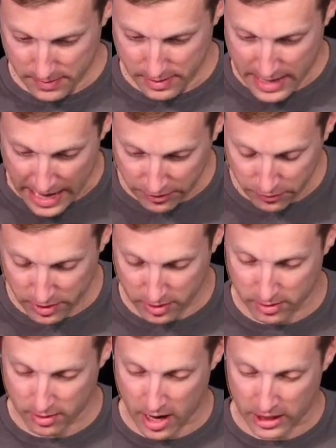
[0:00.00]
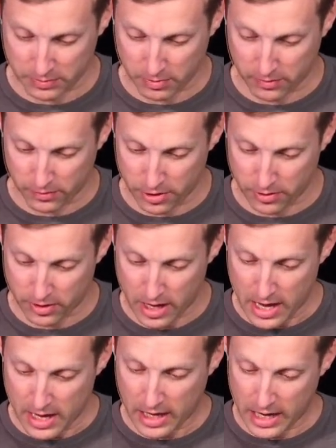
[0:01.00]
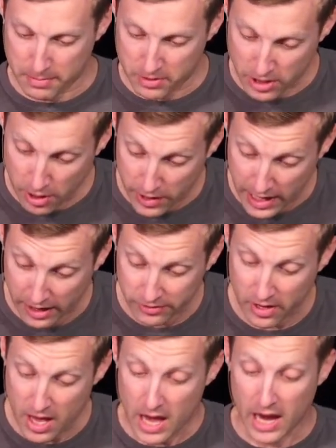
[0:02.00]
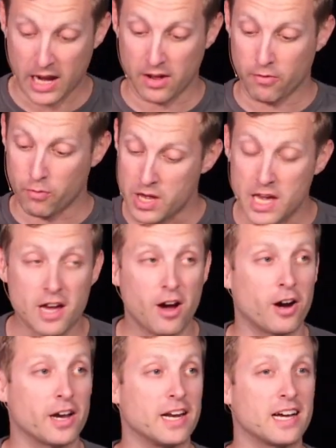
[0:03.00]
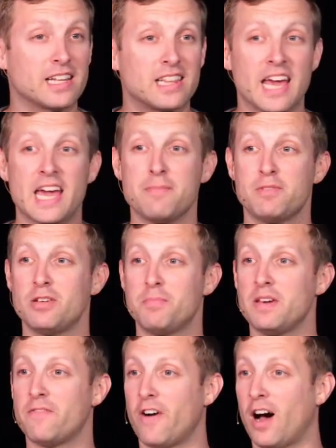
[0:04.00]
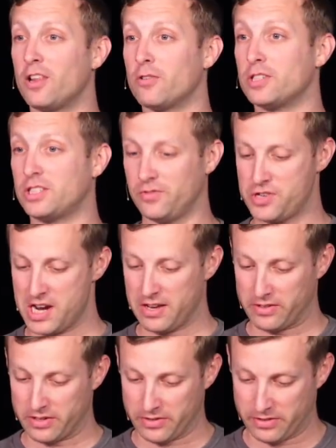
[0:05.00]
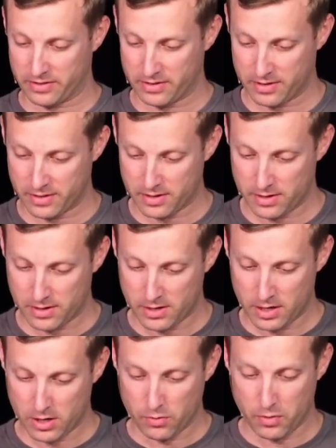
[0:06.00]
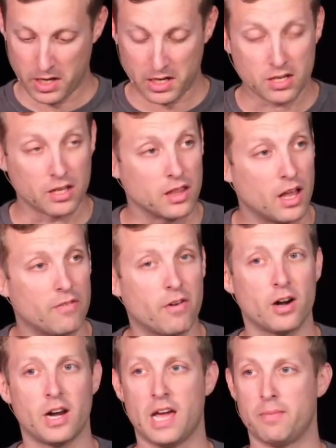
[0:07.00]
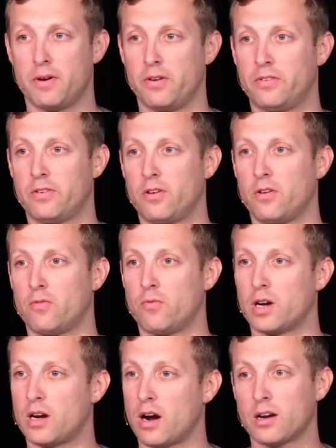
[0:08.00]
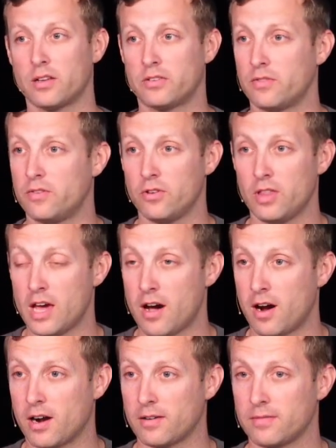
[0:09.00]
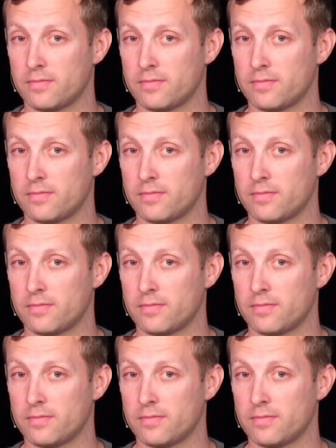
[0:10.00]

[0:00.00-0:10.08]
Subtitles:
That's what the Gospel of Luke keeps showing us. And if we are going to claim to be followers of Jesus, we need to love our neighbors regardless of who they are.